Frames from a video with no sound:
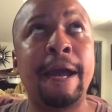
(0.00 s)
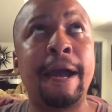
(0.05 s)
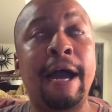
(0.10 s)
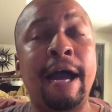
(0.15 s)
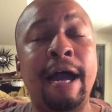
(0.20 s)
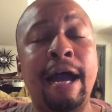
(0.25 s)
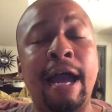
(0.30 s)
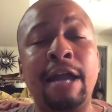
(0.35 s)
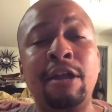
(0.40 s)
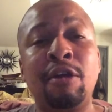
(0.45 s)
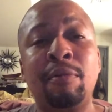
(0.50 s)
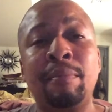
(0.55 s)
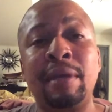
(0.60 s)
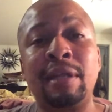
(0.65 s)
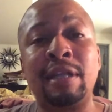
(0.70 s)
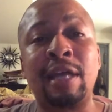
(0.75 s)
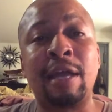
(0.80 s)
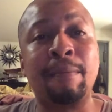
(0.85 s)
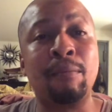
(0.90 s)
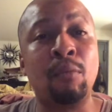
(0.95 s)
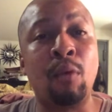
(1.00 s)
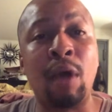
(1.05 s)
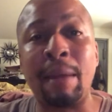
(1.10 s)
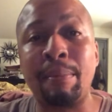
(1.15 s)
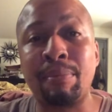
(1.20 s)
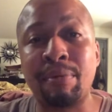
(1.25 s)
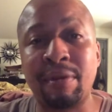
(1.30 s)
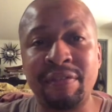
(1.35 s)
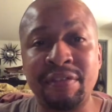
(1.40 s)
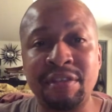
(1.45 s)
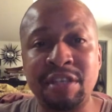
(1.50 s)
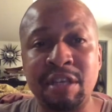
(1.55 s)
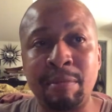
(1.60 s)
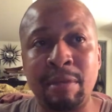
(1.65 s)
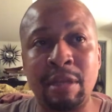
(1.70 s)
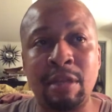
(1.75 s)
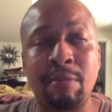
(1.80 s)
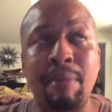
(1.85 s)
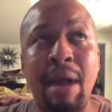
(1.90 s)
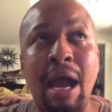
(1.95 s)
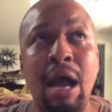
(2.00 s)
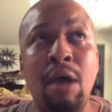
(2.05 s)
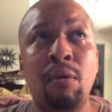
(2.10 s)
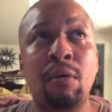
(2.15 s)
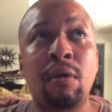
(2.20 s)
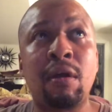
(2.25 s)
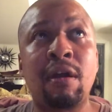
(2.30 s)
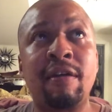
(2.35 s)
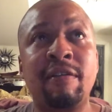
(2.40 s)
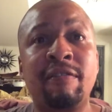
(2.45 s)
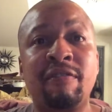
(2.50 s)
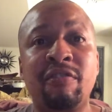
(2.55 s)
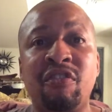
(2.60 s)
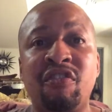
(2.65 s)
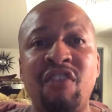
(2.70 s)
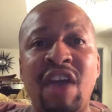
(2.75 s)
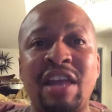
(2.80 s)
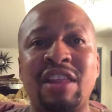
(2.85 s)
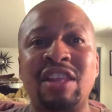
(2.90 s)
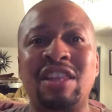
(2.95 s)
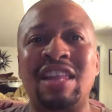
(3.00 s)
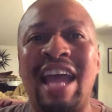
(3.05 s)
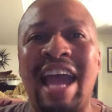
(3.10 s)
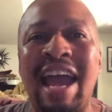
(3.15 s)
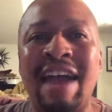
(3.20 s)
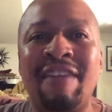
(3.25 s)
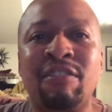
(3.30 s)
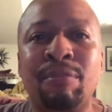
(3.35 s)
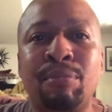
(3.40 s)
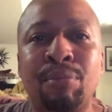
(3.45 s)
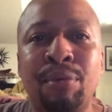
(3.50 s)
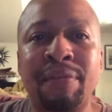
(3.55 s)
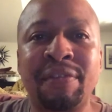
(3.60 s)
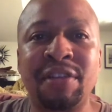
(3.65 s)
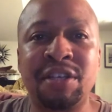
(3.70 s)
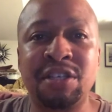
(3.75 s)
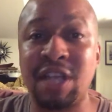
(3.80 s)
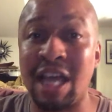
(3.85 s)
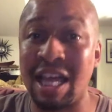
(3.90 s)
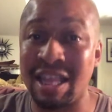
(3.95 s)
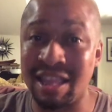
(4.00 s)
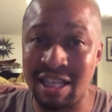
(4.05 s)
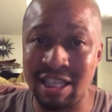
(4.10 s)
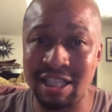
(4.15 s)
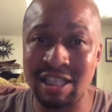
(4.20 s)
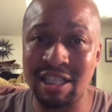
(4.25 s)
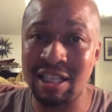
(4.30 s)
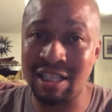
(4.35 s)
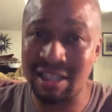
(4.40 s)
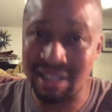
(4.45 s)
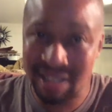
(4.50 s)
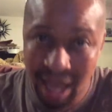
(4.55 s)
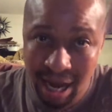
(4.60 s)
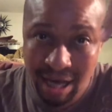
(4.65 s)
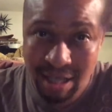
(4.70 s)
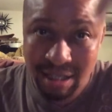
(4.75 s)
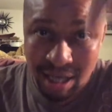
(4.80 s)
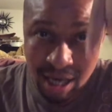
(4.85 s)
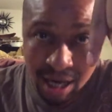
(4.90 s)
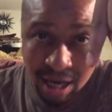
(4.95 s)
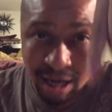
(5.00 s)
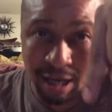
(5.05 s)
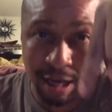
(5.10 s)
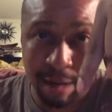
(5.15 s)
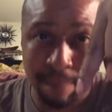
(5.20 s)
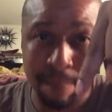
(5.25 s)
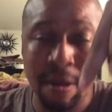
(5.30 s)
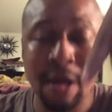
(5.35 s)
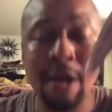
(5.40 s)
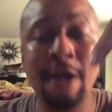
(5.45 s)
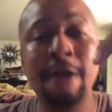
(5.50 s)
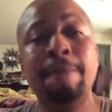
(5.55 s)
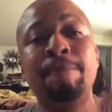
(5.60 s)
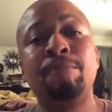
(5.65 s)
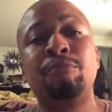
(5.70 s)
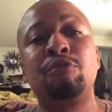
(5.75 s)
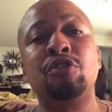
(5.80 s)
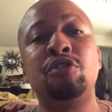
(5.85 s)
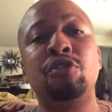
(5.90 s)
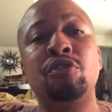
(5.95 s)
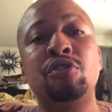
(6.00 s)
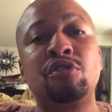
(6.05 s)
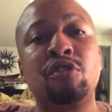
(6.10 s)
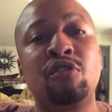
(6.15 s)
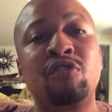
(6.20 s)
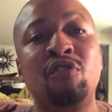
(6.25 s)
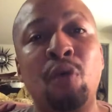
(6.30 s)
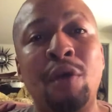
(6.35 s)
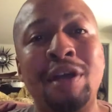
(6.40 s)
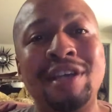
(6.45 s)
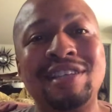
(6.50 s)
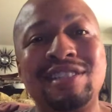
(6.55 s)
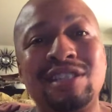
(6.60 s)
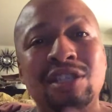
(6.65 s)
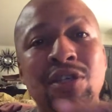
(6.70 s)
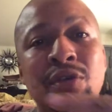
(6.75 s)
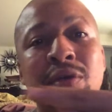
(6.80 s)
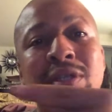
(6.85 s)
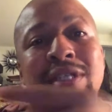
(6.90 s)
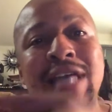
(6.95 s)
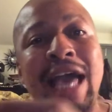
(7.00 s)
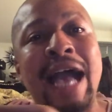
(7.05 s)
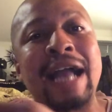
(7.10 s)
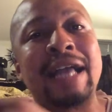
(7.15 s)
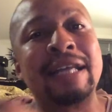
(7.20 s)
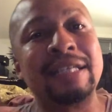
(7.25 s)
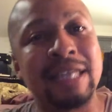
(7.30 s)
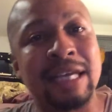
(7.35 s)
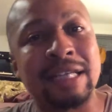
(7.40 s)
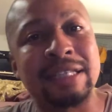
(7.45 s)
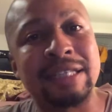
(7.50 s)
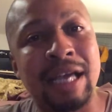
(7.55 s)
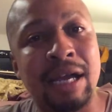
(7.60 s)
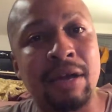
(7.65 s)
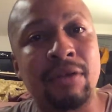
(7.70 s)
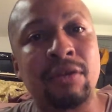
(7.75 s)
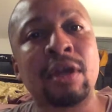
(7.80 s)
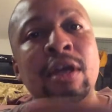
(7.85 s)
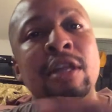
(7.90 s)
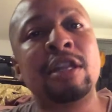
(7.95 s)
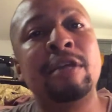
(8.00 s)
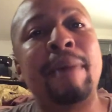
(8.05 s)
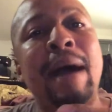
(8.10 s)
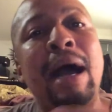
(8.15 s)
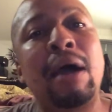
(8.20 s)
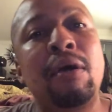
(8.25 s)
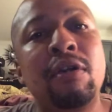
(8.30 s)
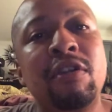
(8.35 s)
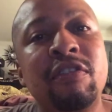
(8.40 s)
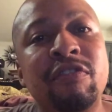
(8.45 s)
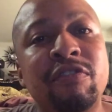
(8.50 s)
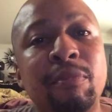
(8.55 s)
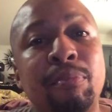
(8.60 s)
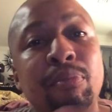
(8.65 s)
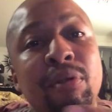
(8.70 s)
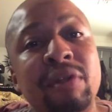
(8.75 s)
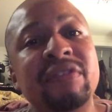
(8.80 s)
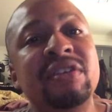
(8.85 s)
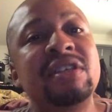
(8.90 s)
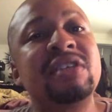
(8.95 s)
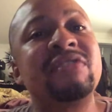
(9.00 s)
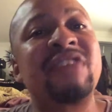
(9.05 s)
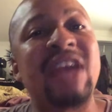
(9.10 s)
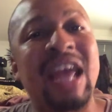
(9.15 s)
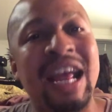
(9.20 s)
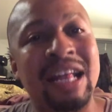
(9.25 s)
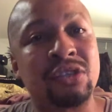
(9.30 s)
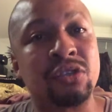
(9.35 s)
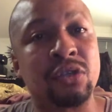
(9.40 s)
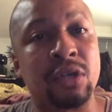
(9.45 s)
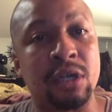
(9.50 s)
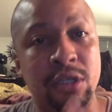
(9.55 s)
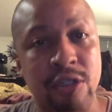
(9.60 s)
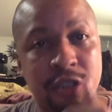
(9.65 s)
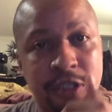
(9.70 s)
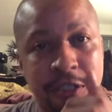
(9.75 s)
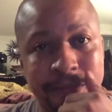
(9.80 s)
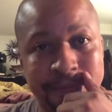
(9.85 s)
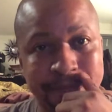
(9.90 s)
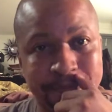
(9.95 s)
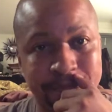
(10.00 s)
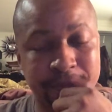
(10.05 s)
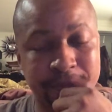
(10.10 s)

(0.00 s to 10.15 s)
I don't mean like white privilege. I mean the power of the fact that they have the privilege at this exact time to use their voice to attack and take down. The power of the privilege of cancel culture.